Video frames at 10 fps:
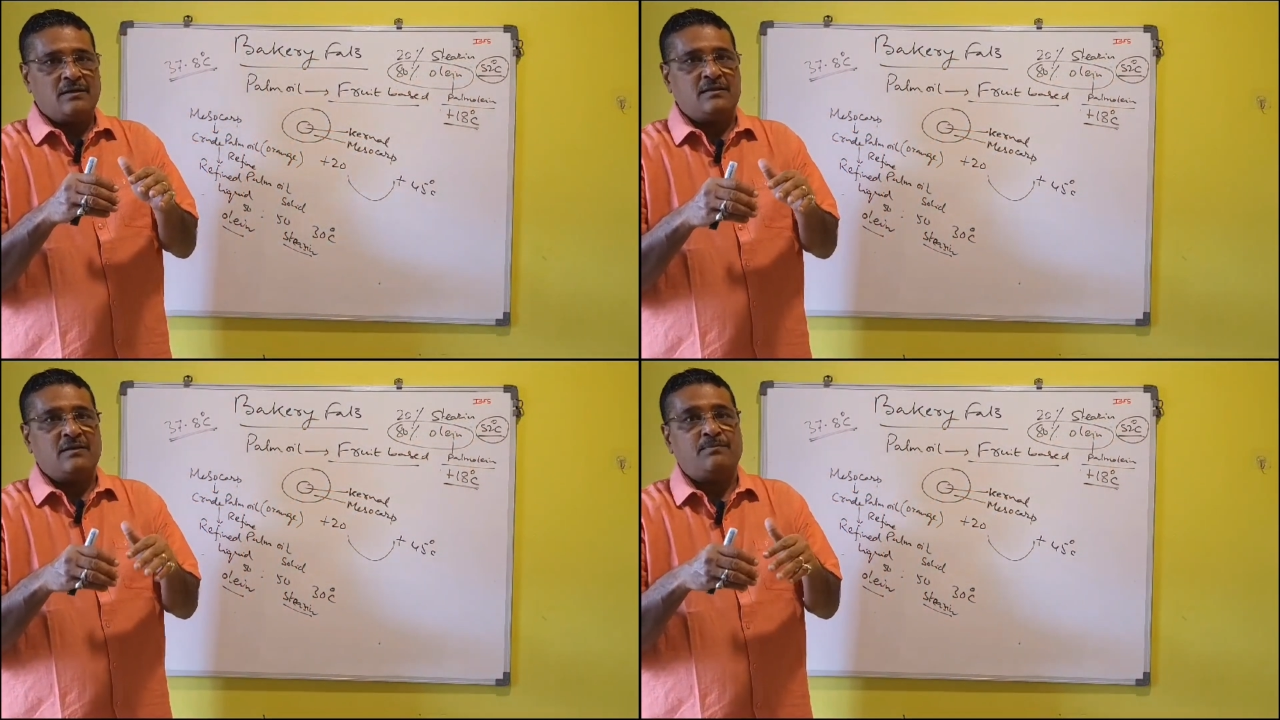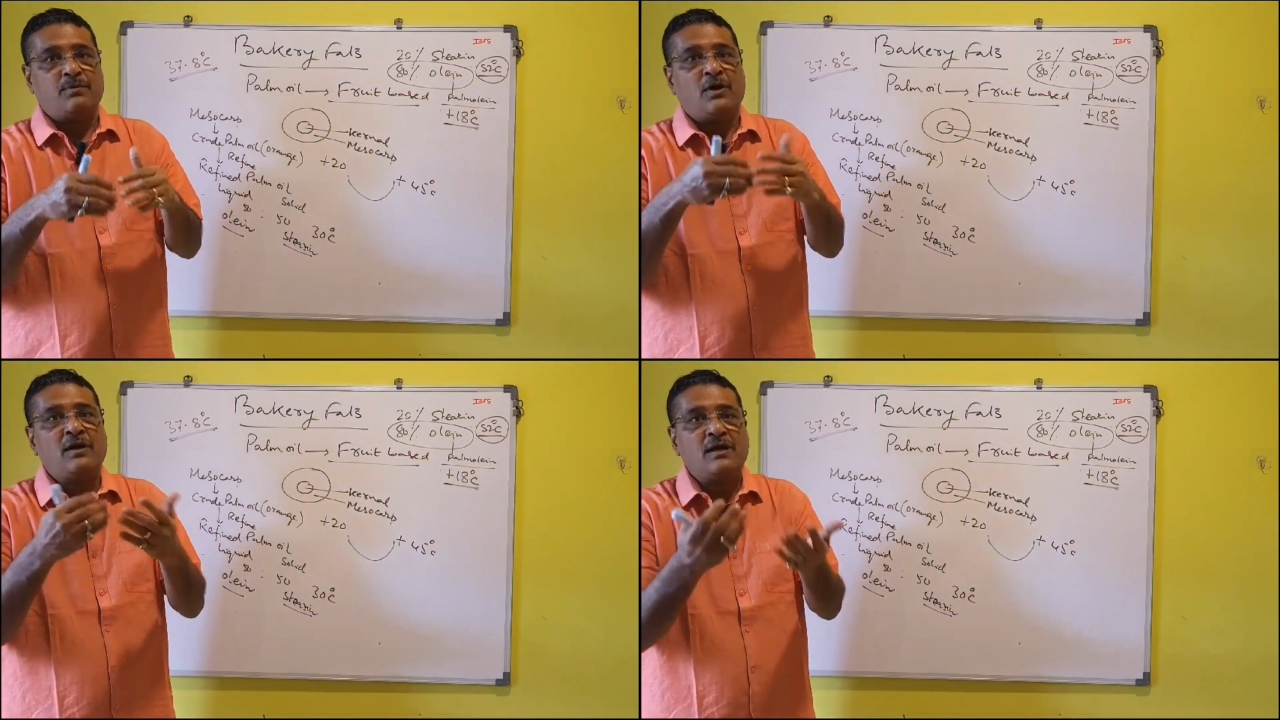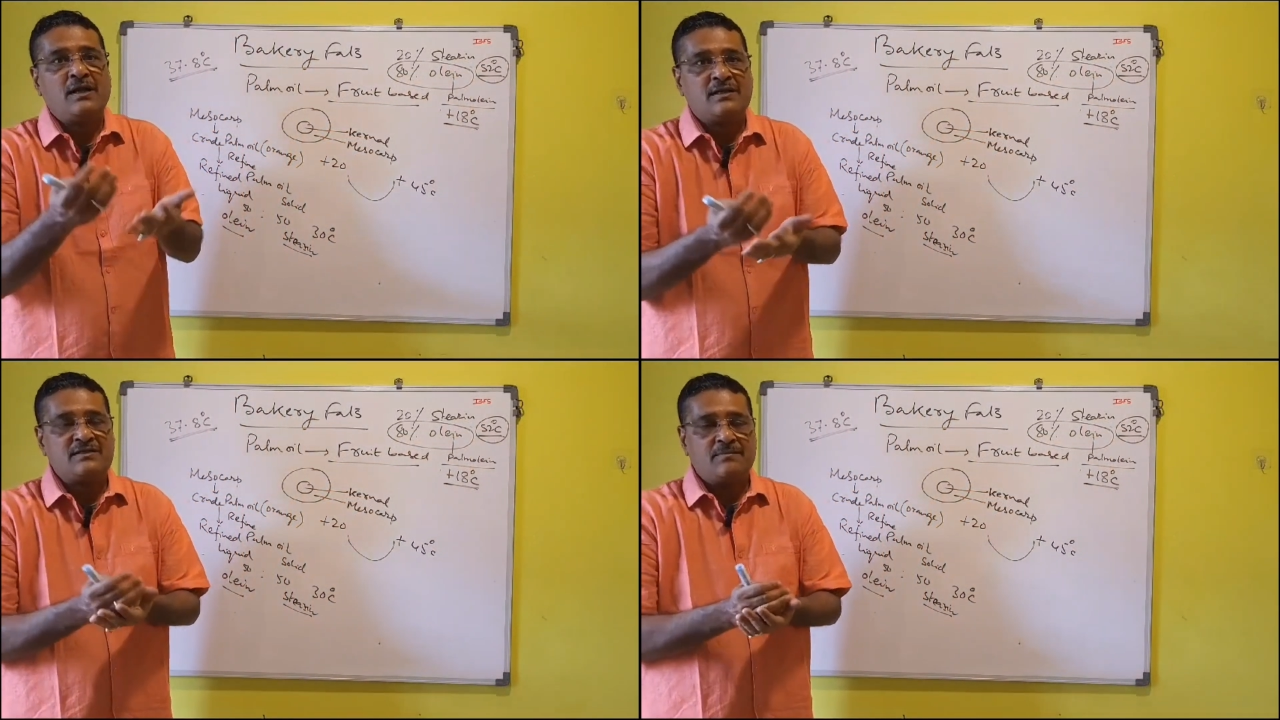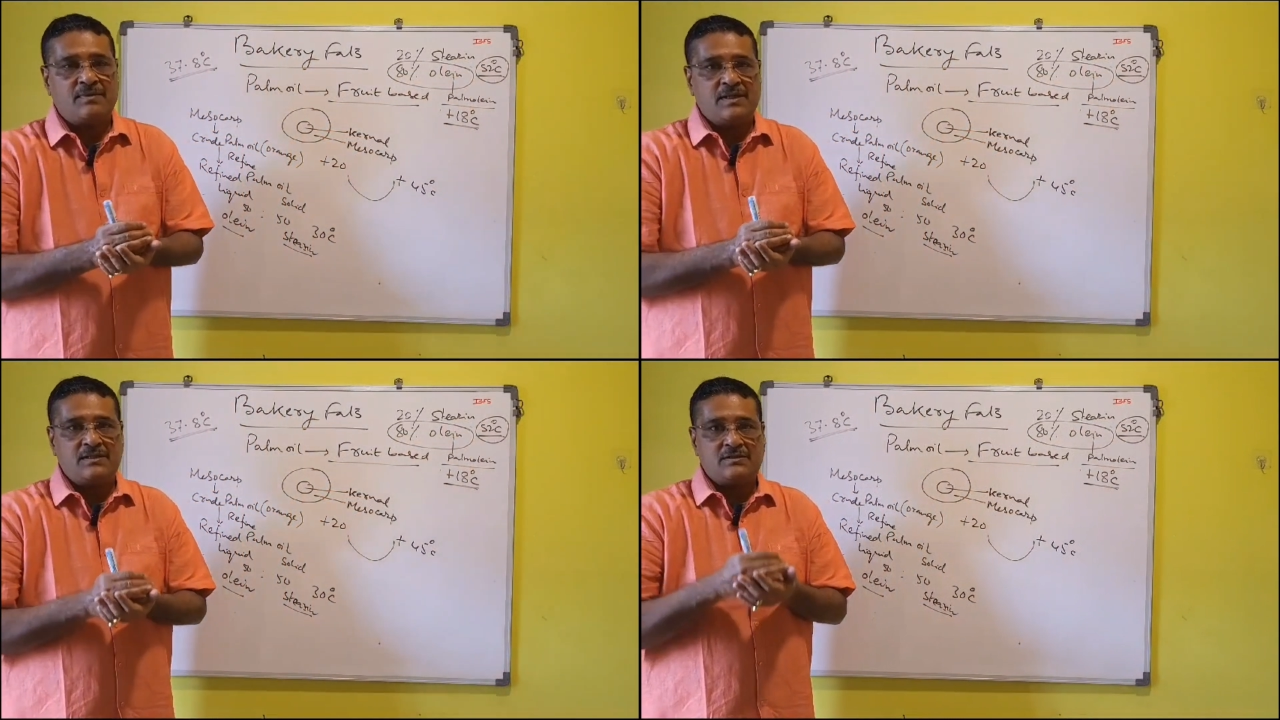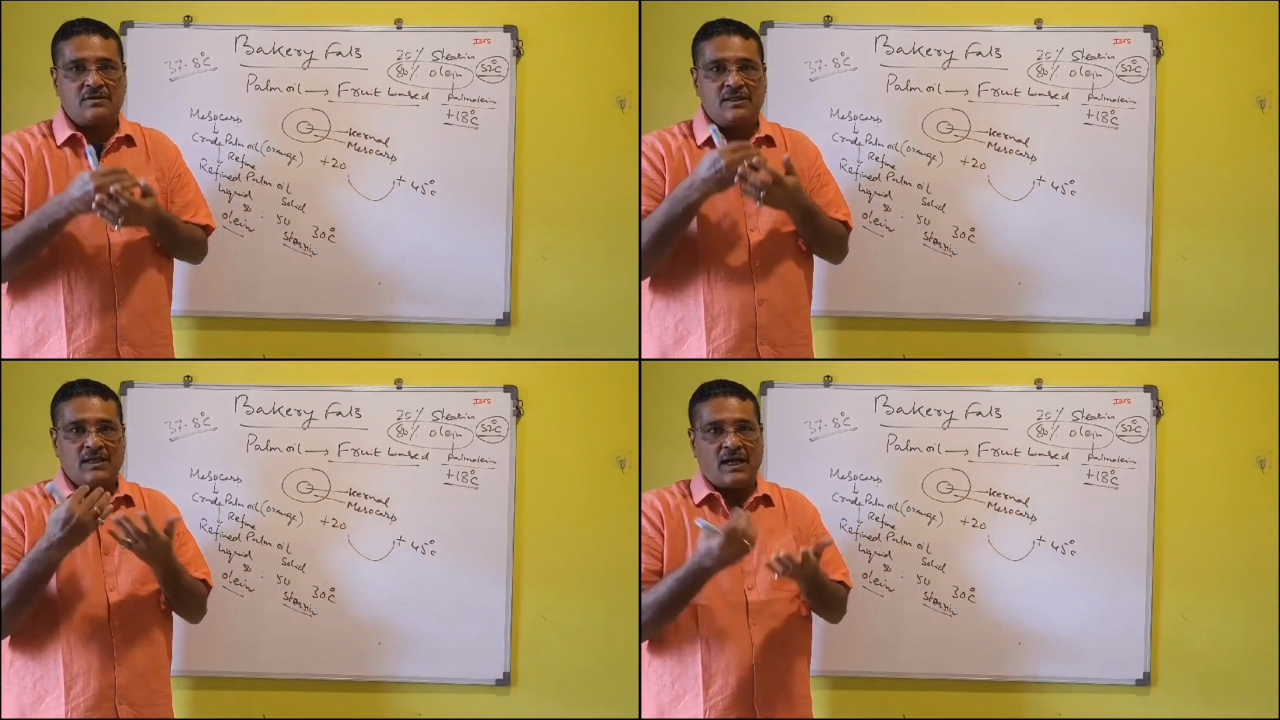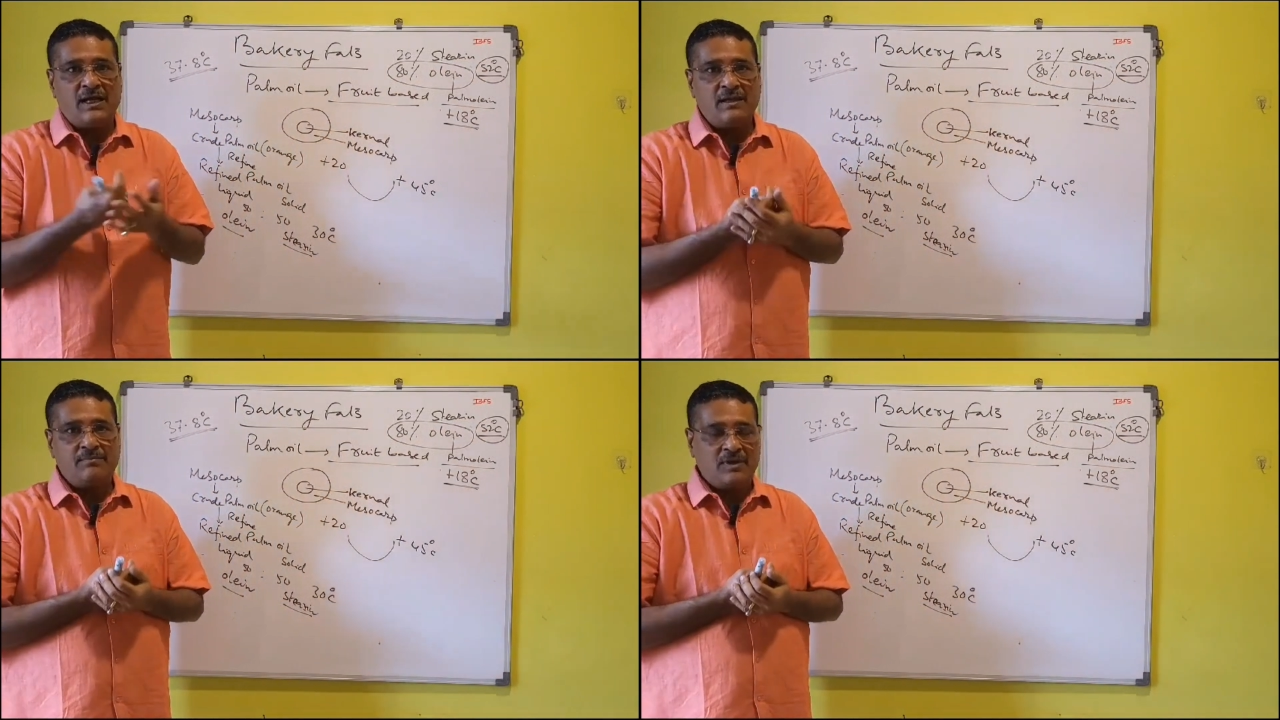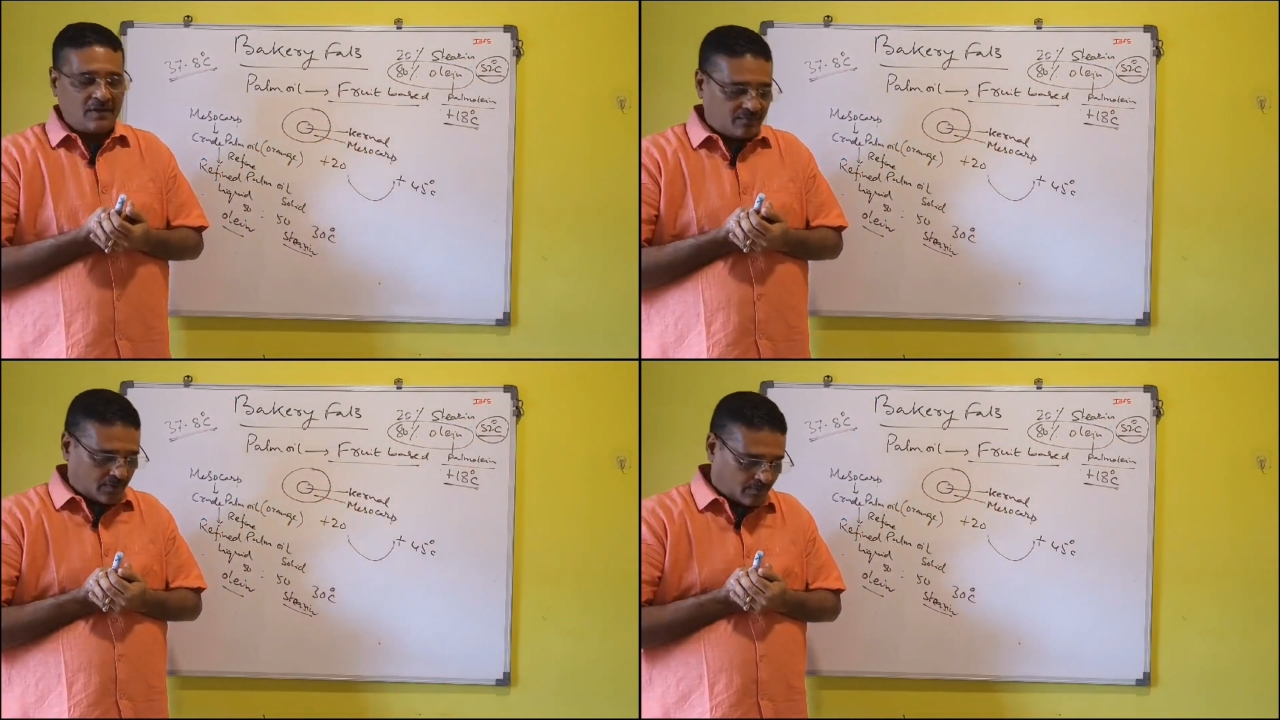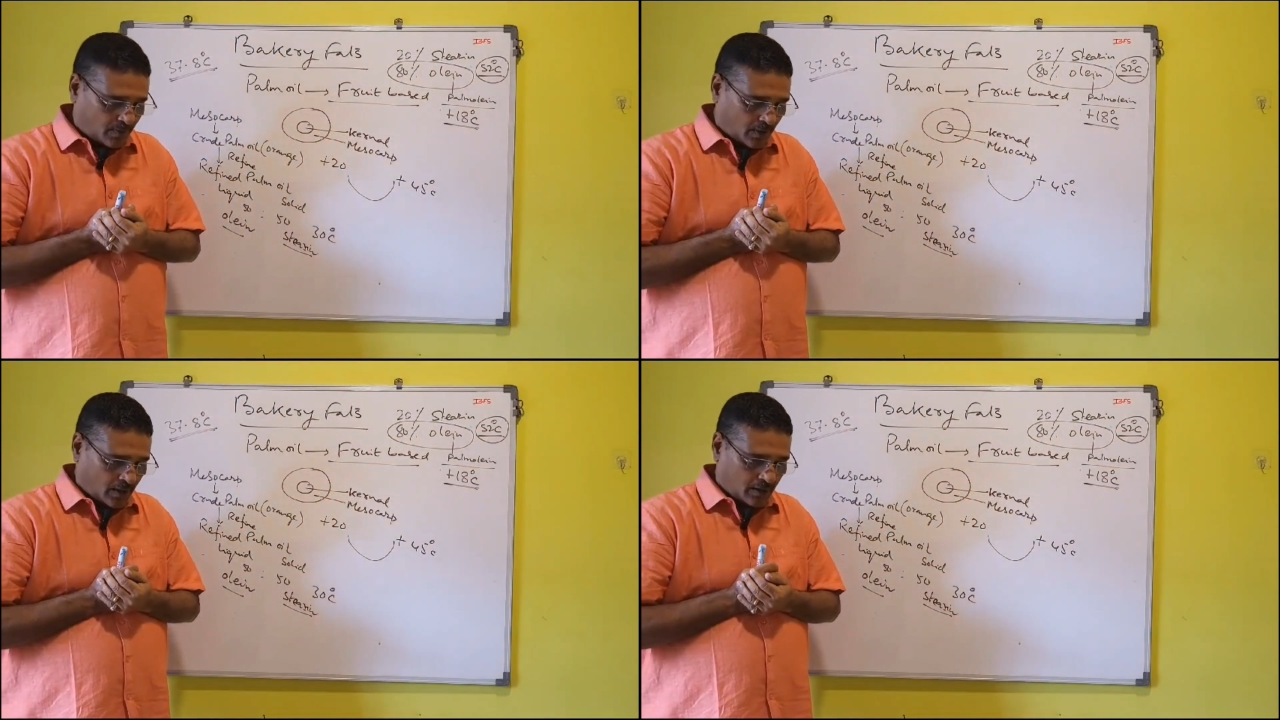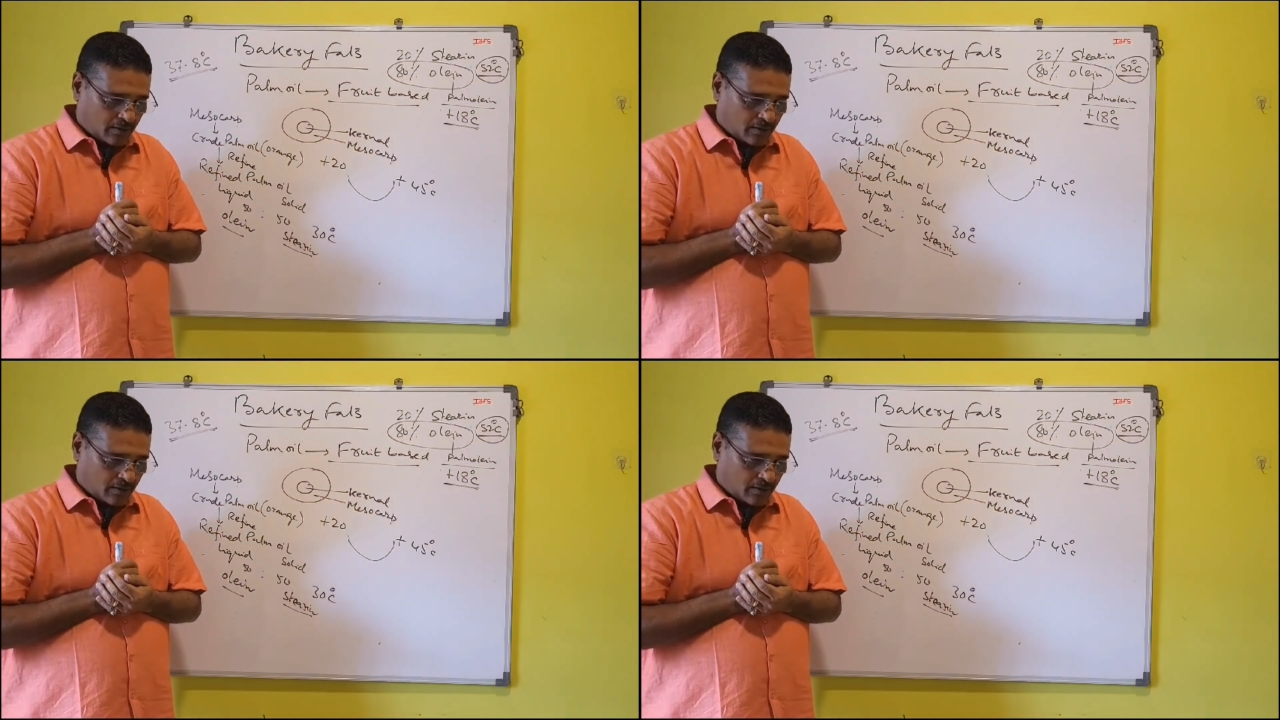product acceptance or the eye appeal of the product.